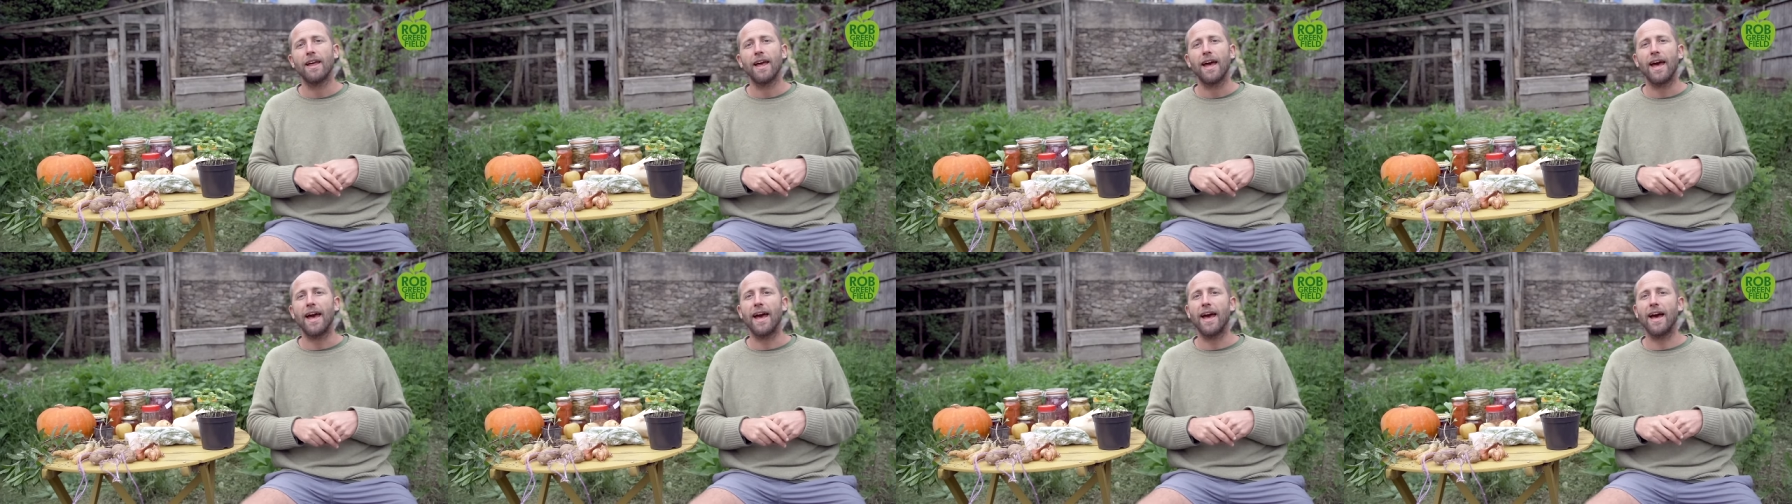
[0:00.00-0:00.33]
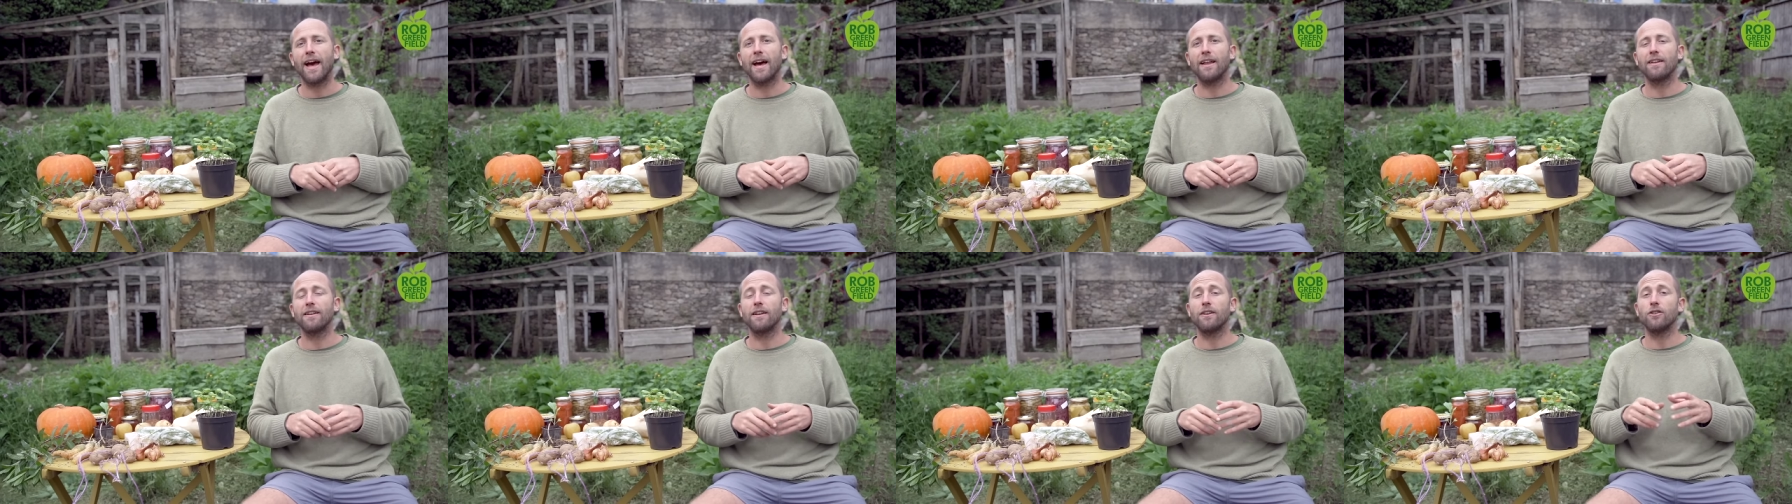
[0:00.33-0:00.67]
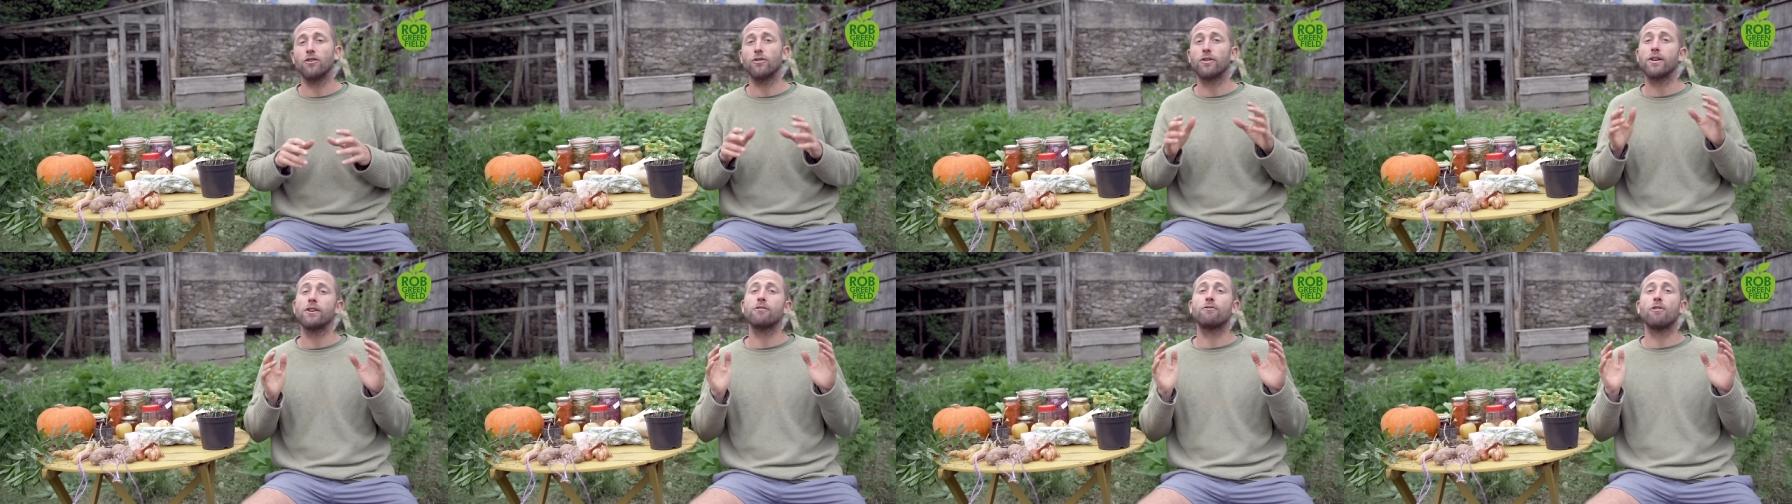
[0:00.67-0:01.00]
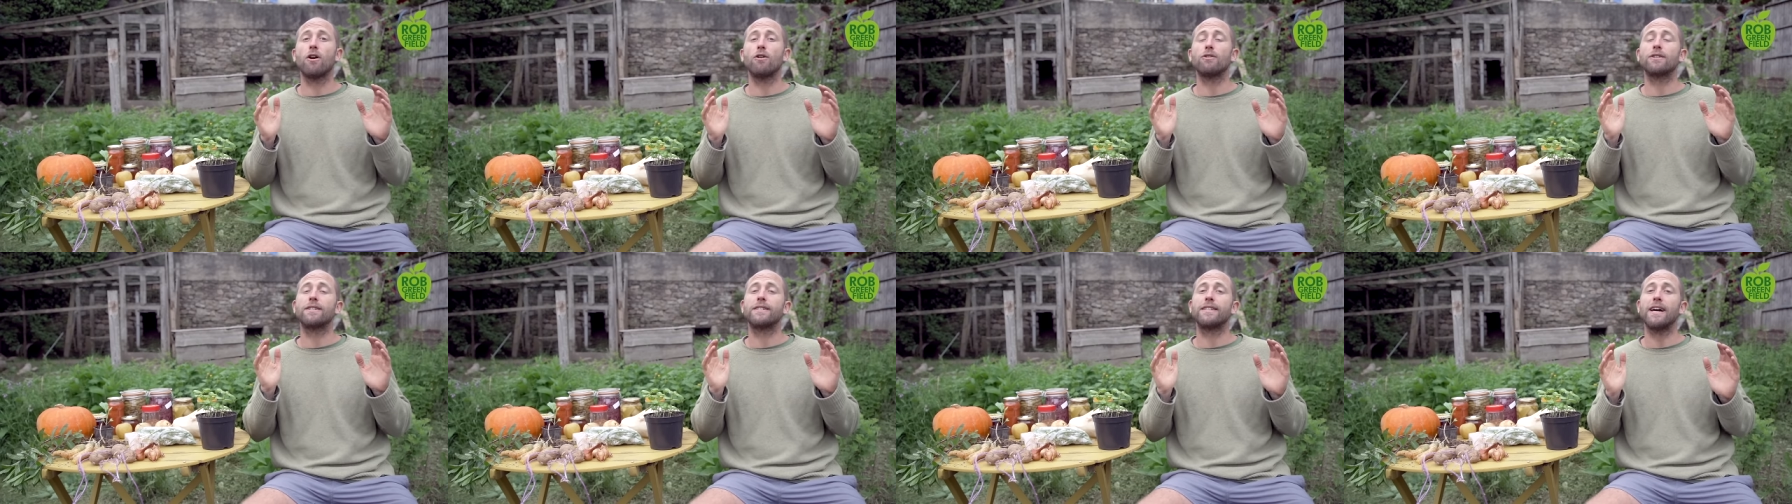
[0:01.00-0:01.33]
And you can
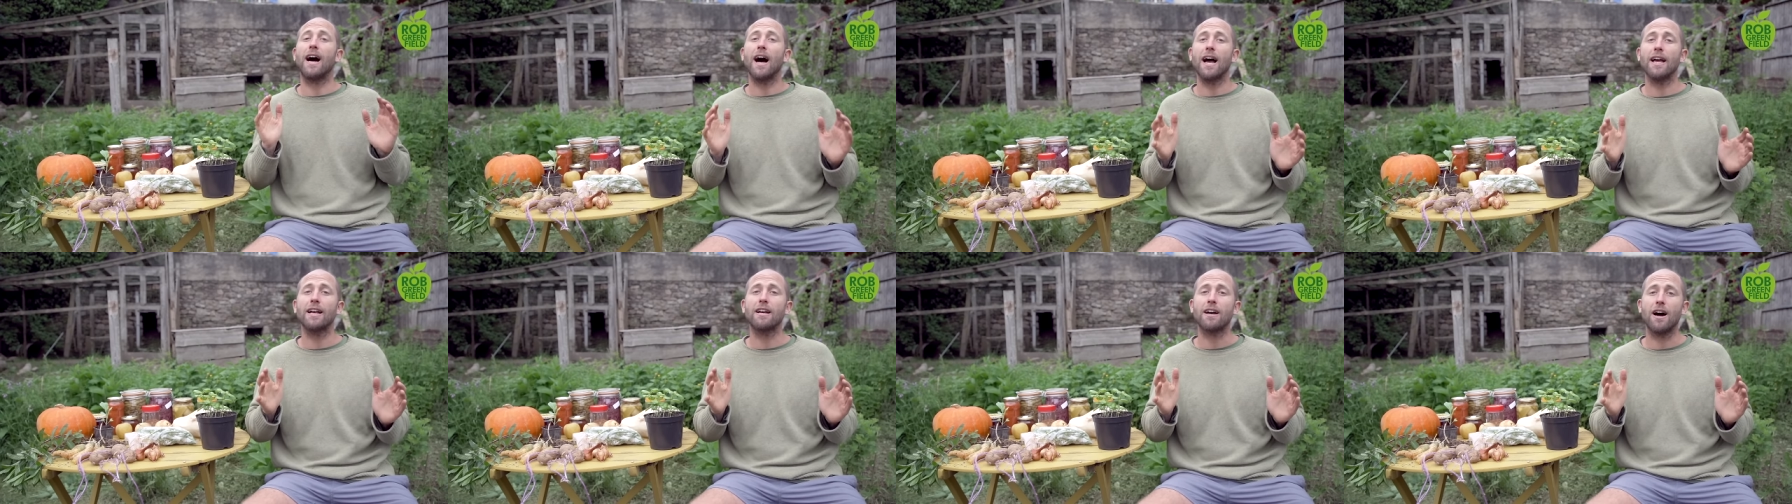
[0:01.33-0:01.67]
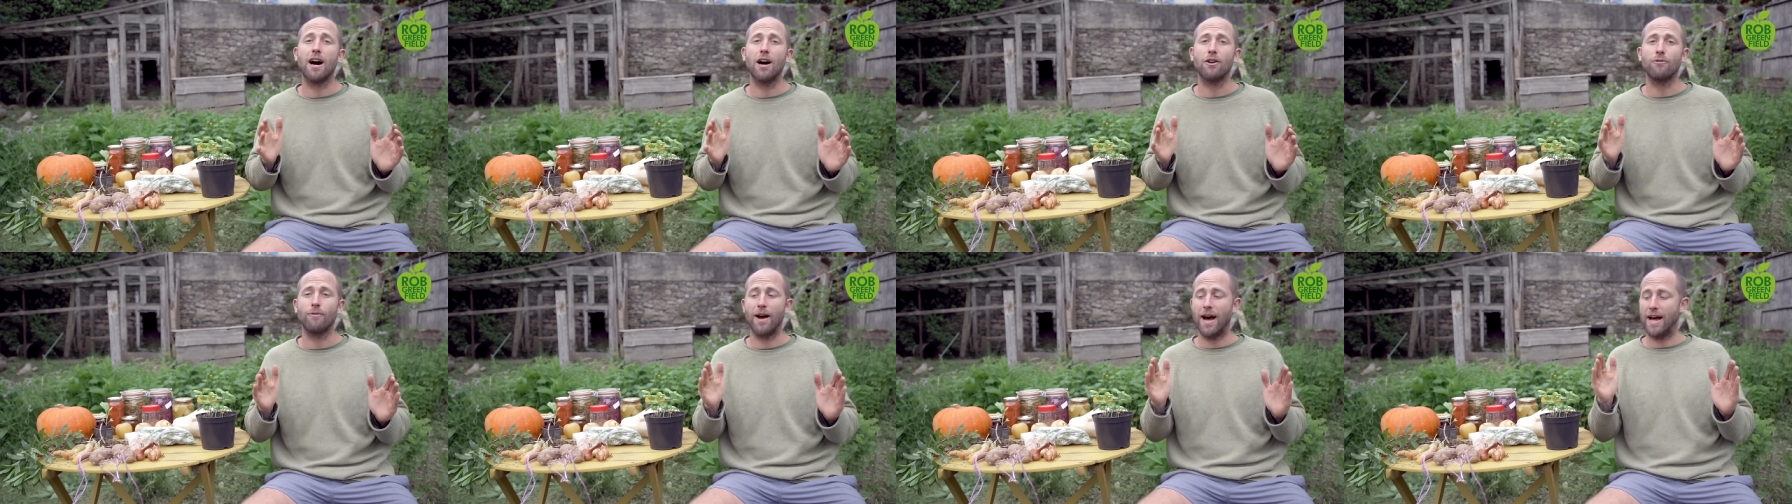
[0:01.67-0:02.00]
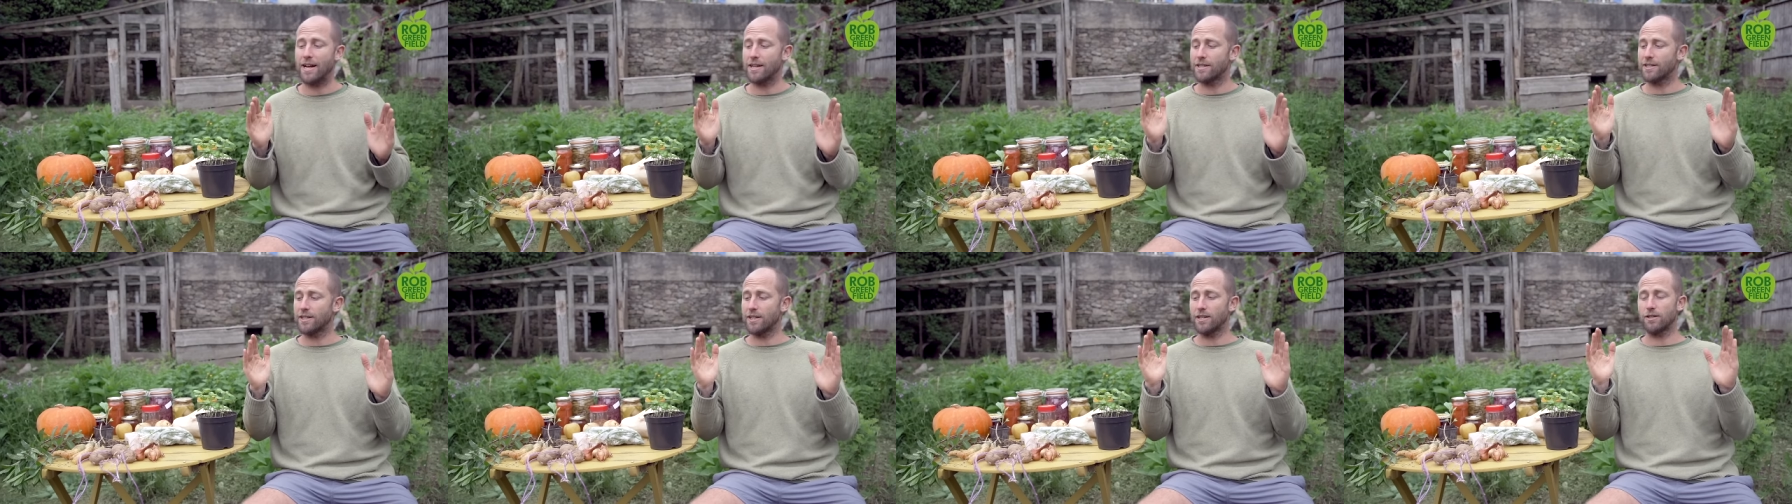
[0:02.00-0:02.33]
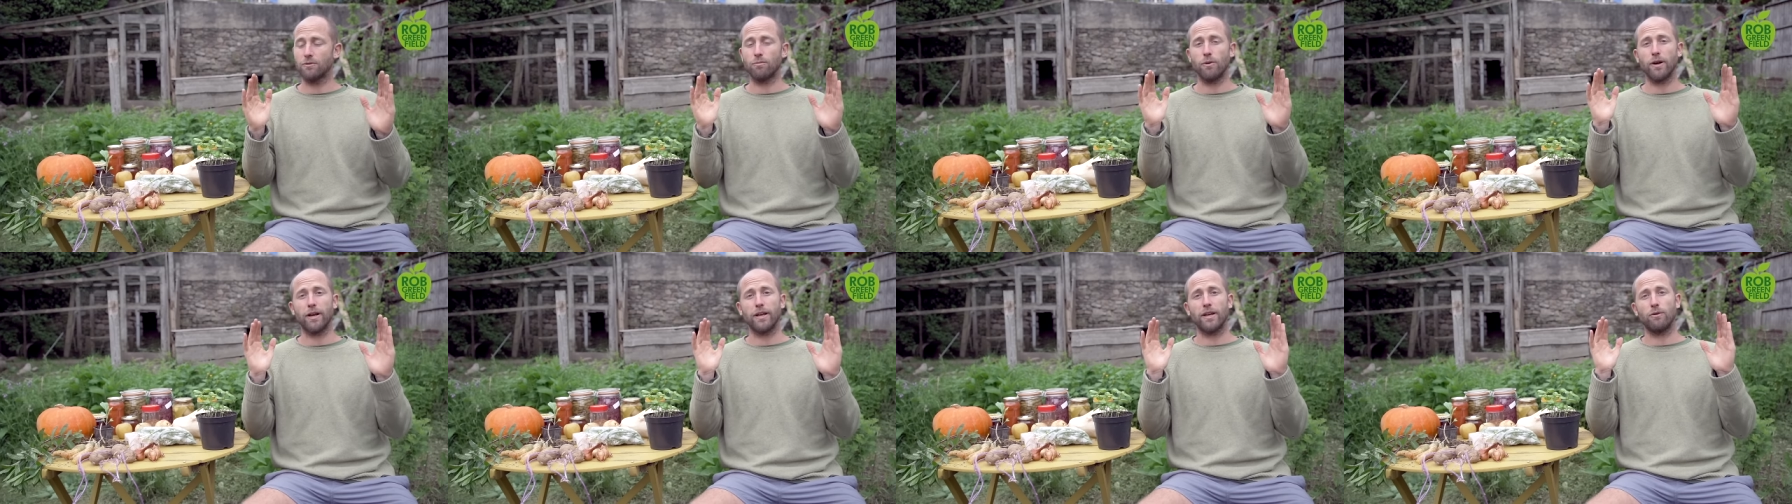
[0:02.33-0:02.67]
grow daikon radishes,
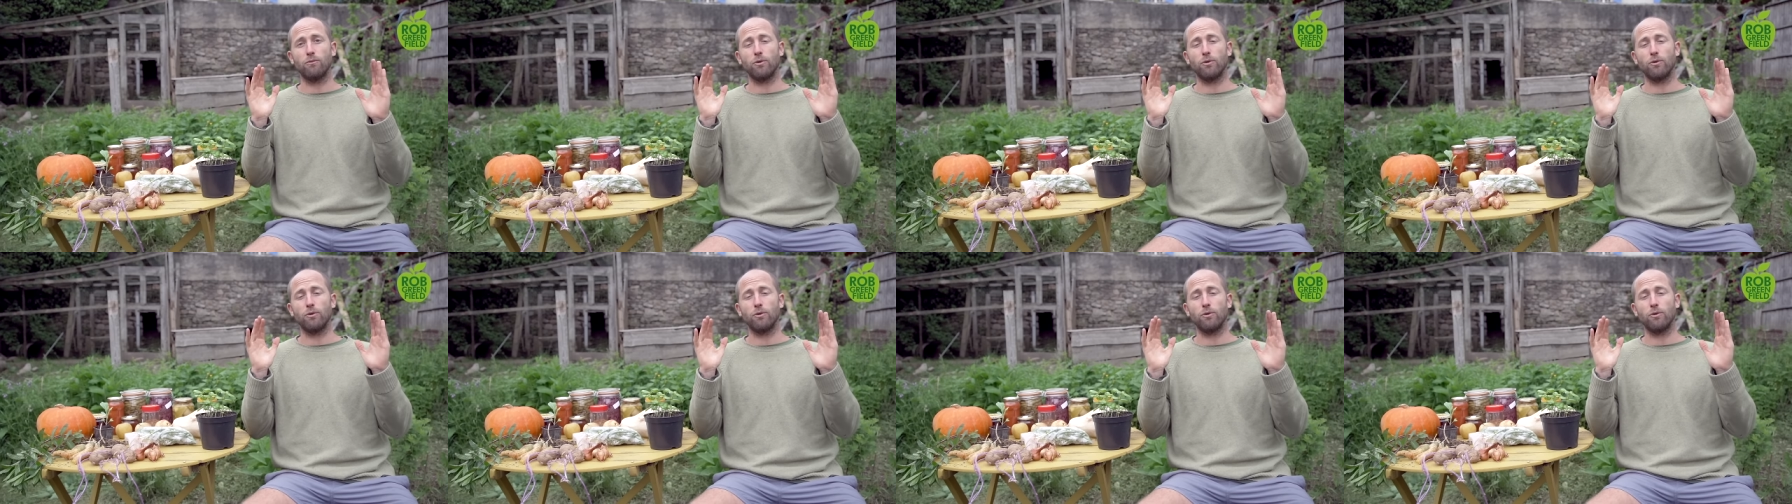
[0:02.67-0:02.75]
which,